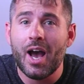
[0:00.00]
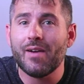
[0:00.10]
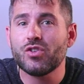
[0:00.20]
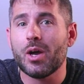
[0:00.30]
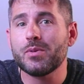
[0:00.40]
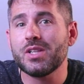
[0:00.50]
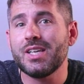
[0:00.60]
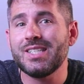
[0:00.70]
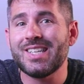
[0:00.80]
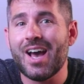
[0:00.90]
I've dropped a
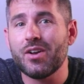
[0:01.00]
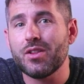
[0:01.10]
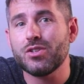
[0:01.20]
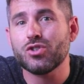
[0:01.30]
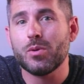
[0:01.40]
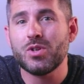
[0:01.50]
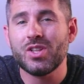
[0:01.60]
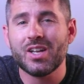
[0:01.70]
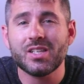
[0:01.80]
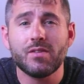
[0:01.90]
link down in the description
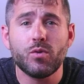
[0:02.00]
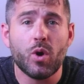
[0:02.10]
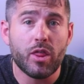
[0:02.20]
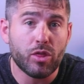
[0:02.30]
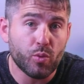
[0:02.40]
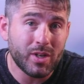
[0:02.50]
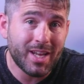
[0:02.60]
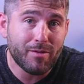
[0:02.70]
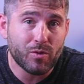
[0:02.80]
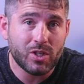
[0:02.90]
that'll give you a three
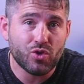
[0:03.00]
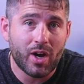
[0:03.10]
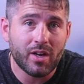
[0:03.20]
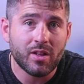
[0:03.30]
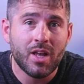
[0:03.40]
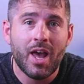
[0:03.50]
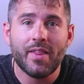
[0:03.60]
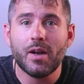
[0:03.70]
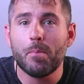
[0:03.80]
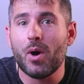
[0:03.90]
day free trial
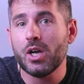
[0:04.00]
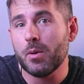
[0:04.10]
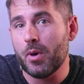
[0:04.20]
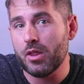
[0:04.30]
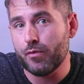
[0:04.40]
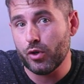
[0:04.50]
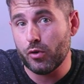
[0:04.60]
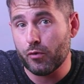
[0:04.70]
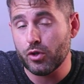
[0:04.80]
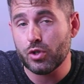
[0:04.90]
then a buck a month for your
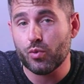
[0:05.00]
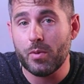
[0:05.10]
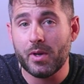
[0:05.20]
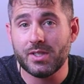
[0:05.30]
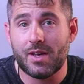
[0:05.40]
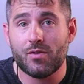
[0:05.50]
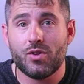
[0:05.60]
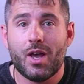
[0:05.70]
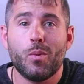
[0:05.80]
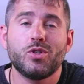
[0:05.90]
first three months after
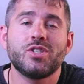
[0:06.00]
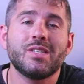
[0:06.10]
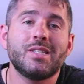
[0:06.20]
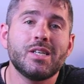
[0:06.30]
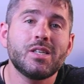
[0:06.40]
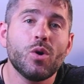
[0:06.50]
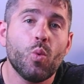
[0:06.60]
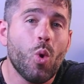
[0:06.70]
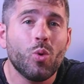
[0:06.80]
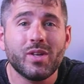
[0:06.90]
that, which is a deal you won't